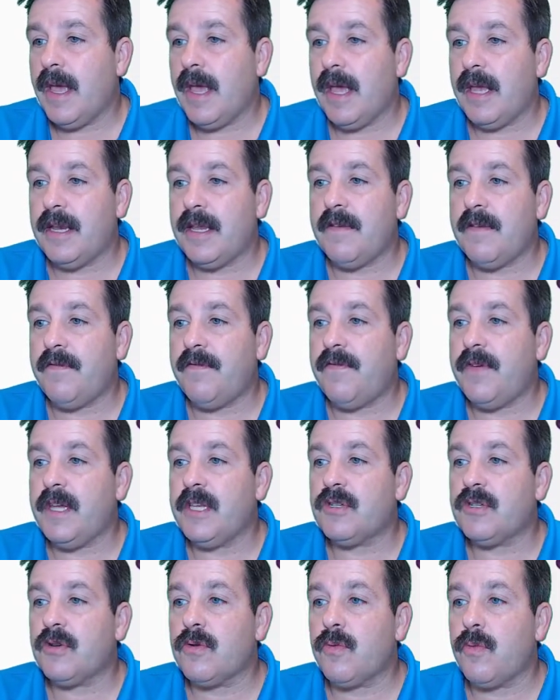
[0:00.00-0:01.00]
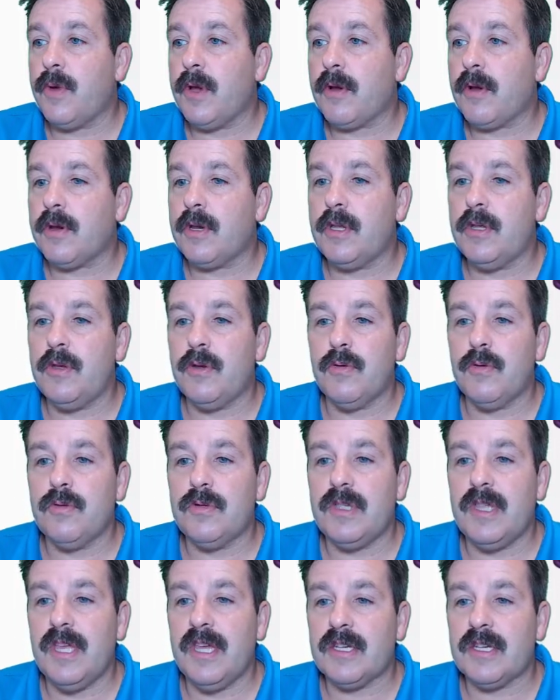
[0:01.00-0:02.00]
and in featured we are going to
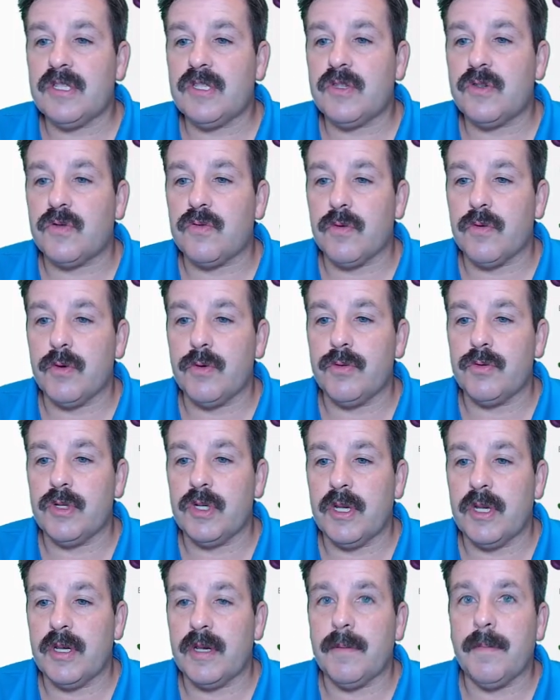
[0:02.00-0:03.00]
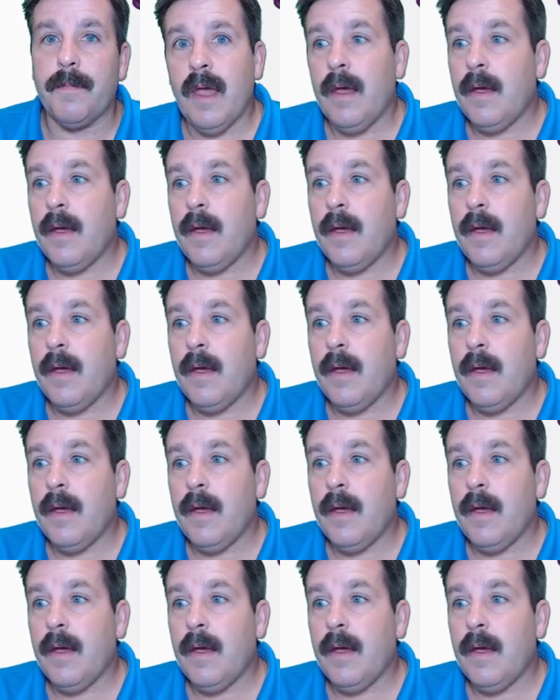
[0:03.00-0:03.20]
use the extrusion.